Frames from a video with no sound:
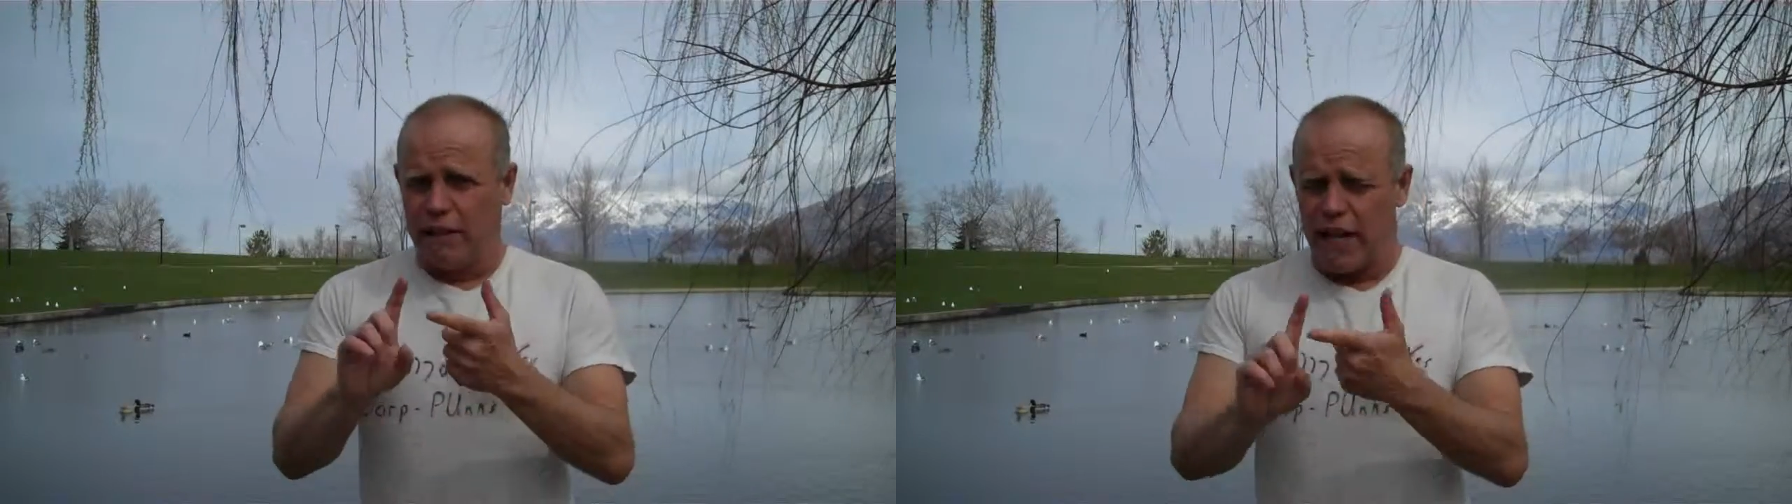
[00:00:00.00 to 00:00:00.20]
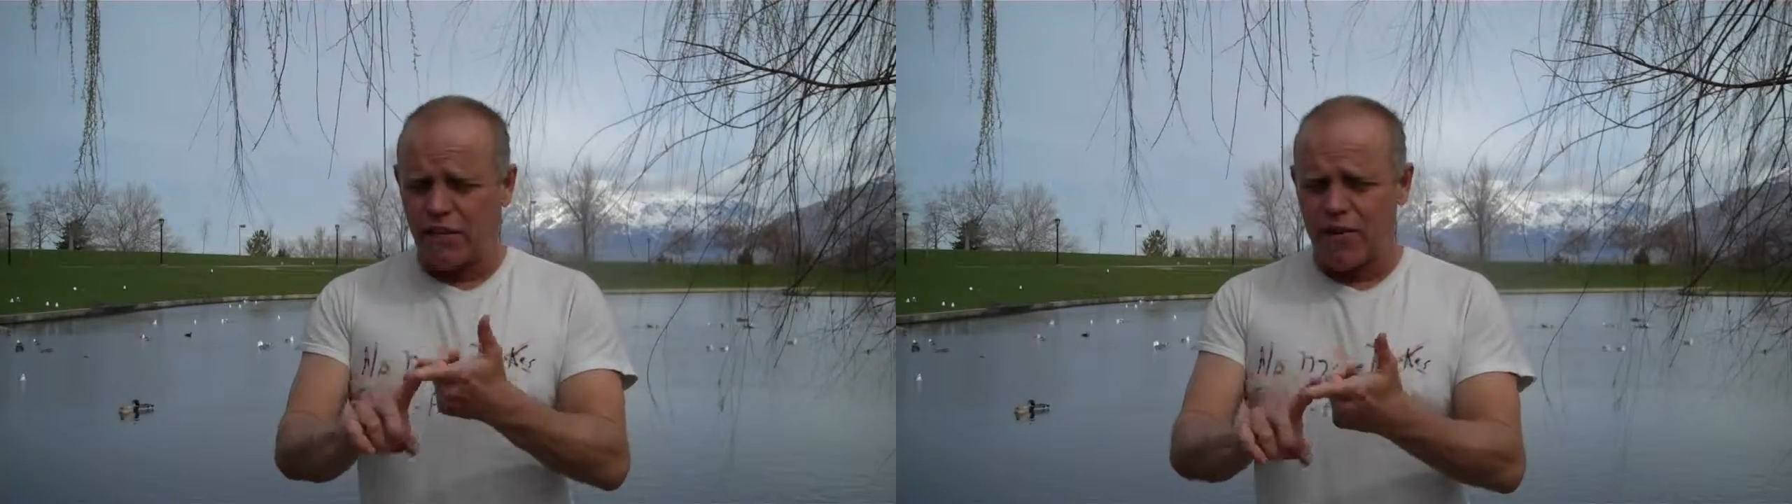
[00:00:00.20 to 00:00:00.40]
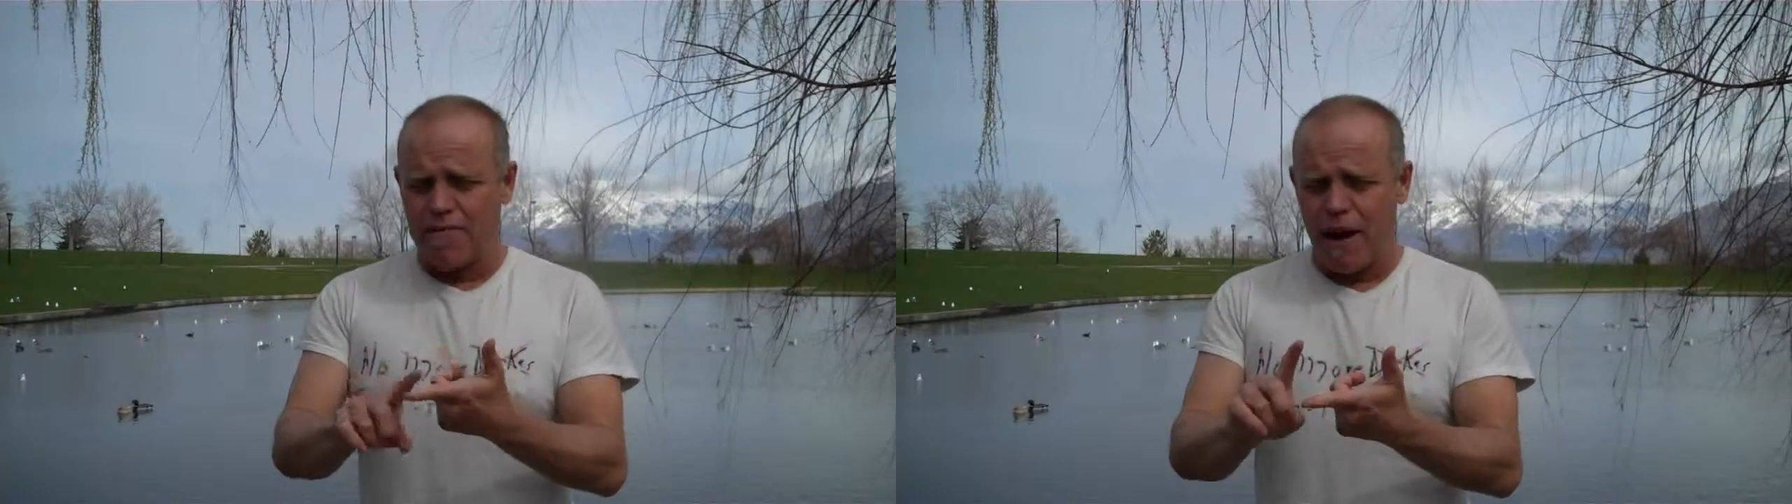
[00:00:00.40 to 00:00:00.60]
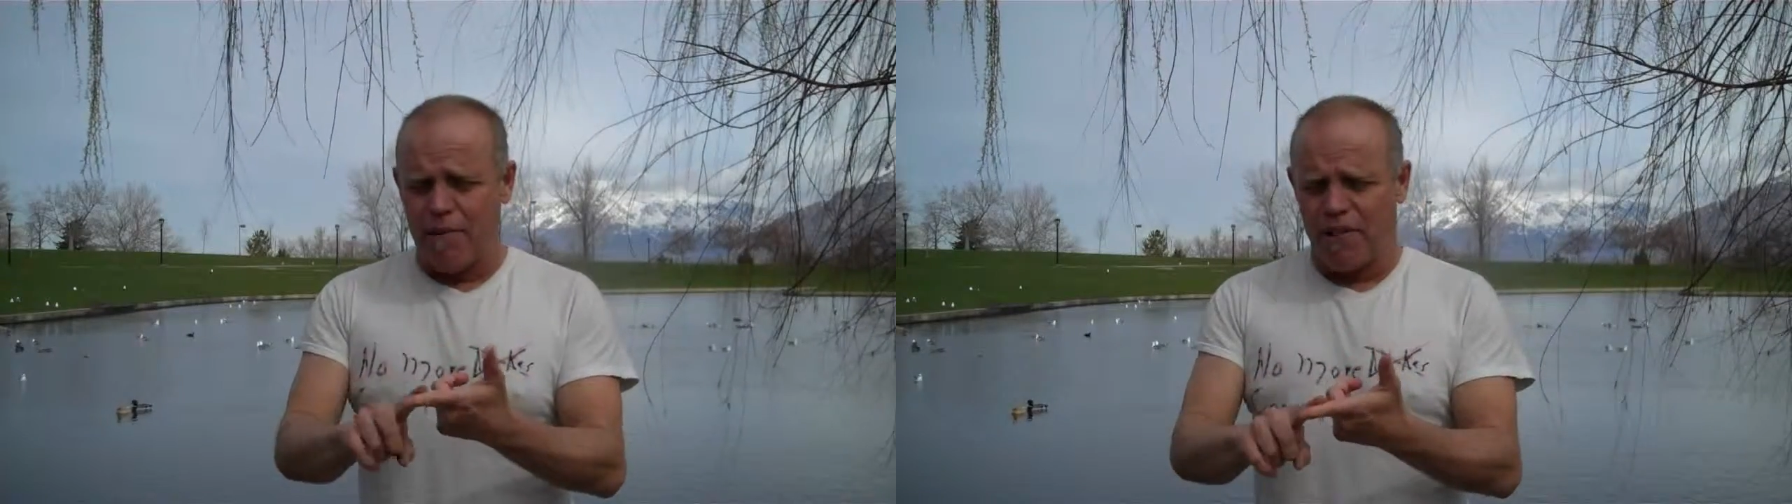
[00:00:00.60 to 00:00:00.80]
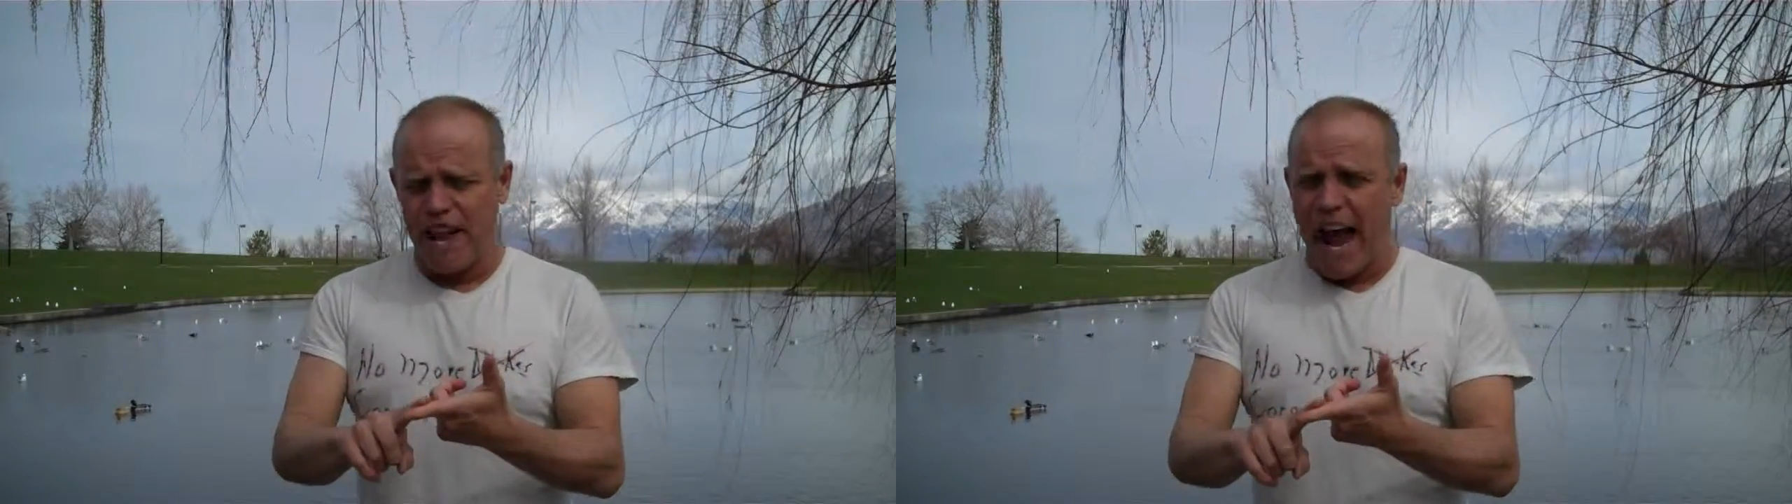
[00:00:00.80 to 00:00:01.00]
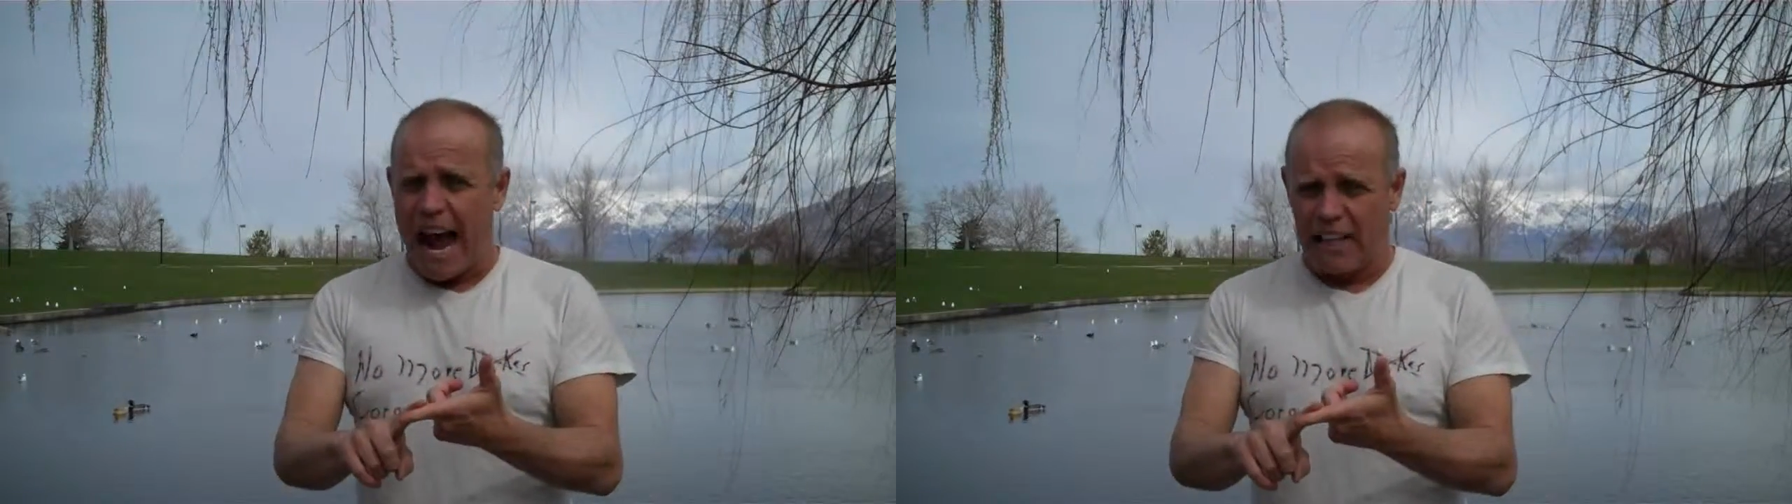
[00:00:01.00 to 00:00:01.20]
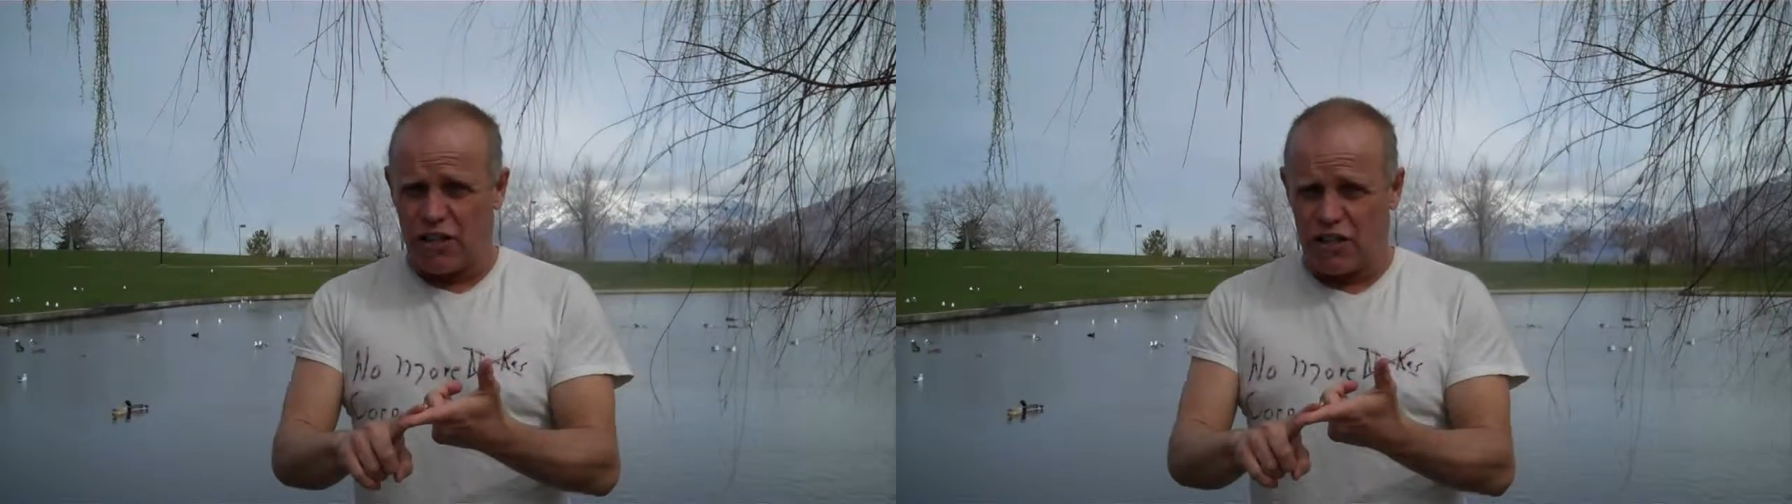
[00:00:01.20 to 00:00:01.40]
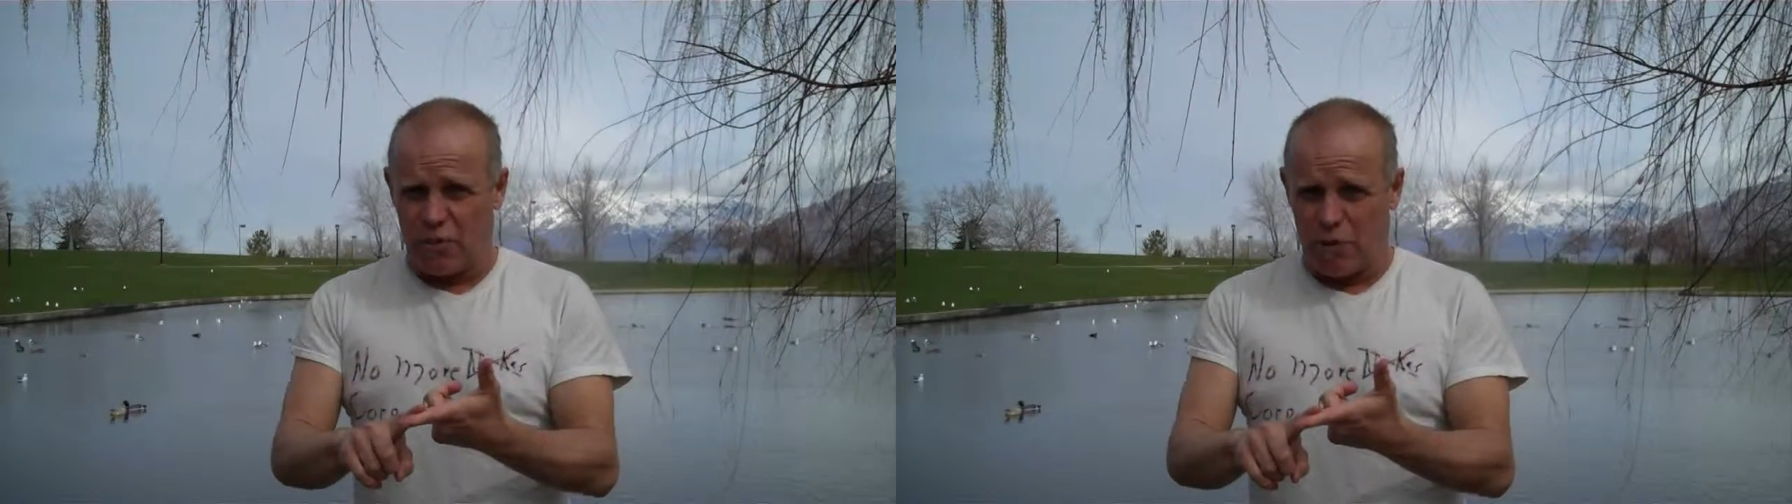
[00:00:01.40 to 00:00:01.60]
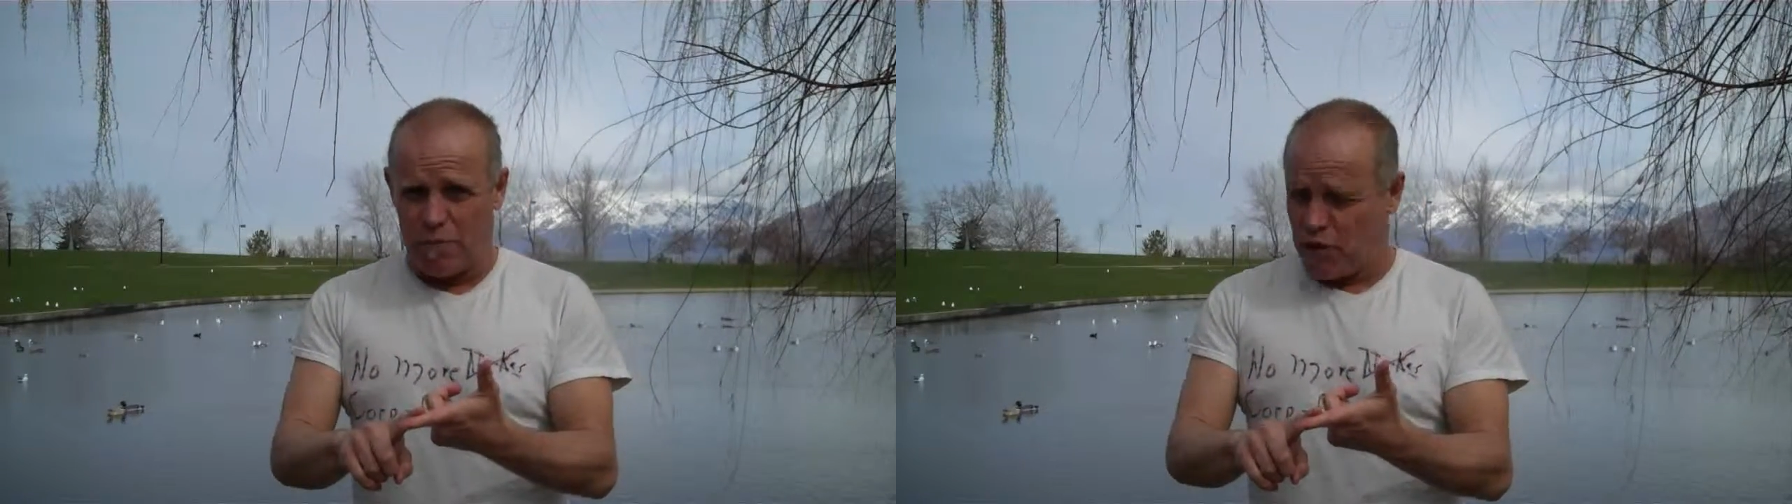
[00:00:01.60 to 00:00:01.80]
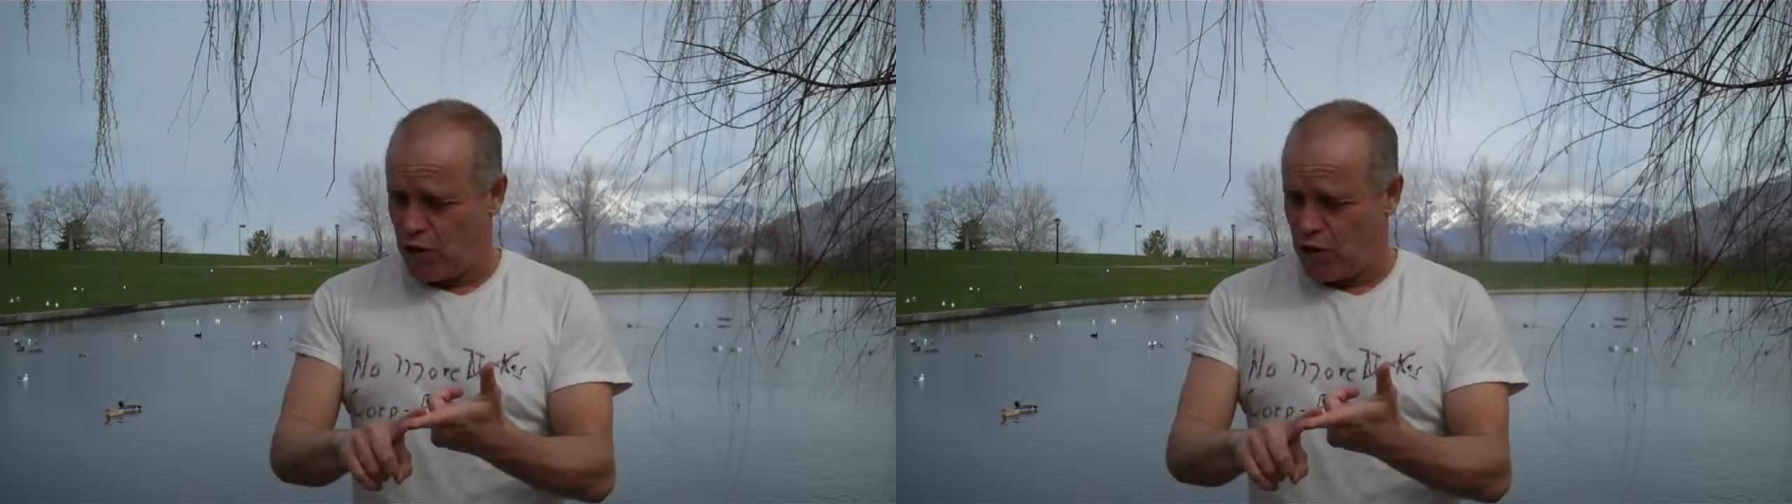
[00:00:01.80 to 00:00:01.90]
Let's remember the actors that were